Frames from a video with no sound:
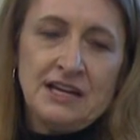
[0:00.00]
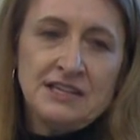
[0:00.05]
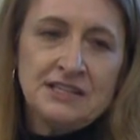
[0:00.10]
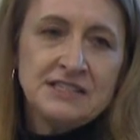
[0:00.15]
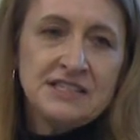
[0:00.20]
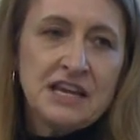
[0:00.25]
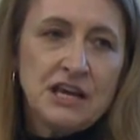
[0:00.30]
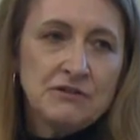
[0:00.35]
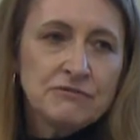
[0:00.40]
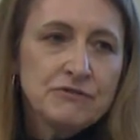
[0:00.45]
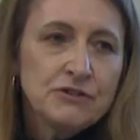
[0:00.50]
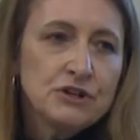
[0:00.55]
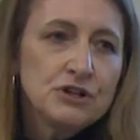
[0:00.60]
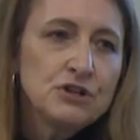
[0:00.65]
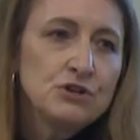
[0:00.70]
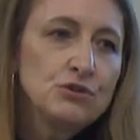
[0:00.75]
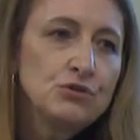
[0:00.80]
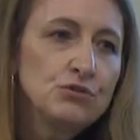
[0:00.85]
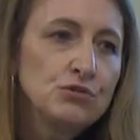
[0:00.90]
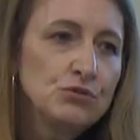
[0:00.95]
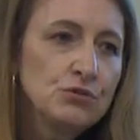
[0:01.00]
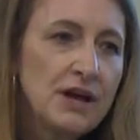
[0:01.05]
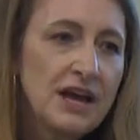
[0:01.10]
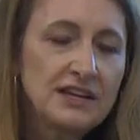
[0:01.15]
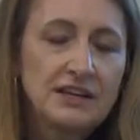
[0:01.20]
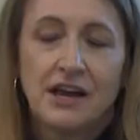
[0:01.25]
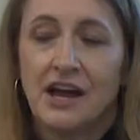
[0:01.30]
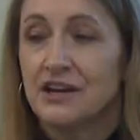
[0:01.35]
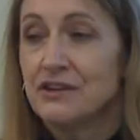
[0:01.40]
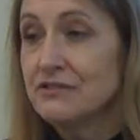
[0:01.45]
Sanford who had
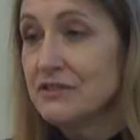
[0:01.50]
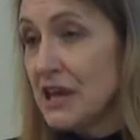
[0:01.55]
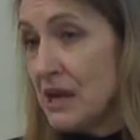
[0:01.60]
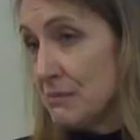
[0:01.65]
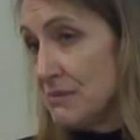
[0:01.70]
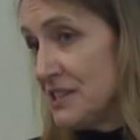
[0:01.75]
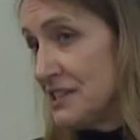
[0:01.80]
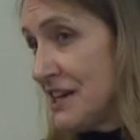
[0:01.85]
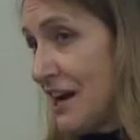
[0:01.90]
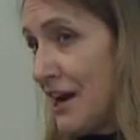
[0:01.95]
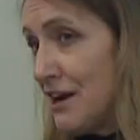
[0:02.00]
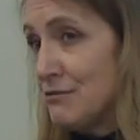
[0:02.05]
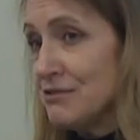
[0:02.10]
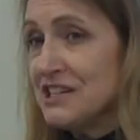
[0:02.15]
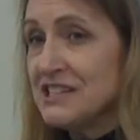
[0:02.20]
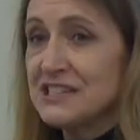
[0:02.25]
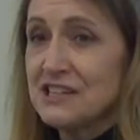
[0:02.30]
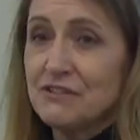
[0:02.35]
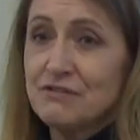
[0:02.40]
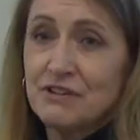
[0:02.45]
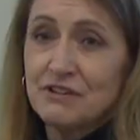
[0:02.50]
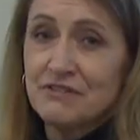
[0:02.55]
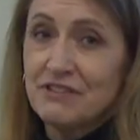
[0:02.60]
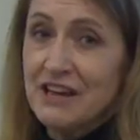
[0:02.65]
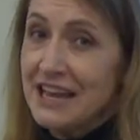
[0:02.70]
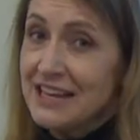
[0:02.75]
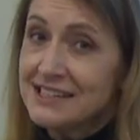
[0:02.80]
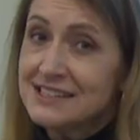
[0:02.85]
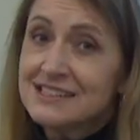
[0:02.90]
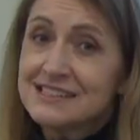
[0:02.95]
kind of kept diaries of
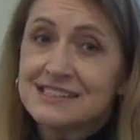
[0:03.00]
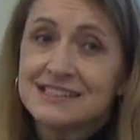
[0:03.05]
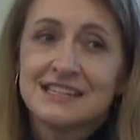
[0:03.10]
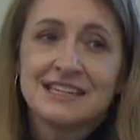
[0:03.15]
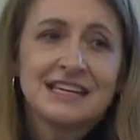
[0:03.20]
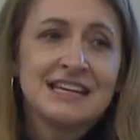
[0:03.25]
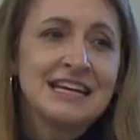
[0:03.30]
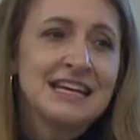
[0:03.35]
events,